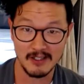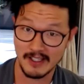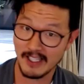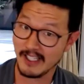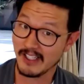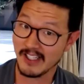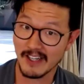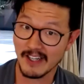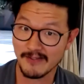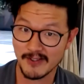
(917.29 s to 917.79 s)

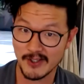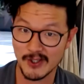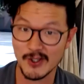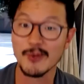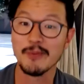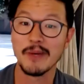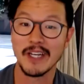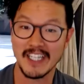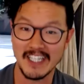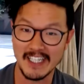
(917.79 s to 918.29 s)
then you have too
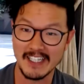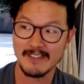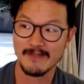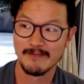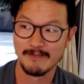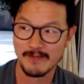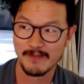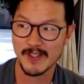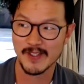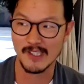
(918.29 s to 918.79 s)
many
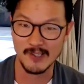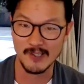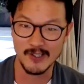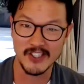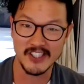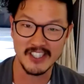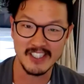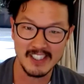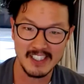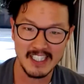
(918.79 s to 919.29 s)

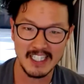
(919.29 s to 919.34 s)
solutions,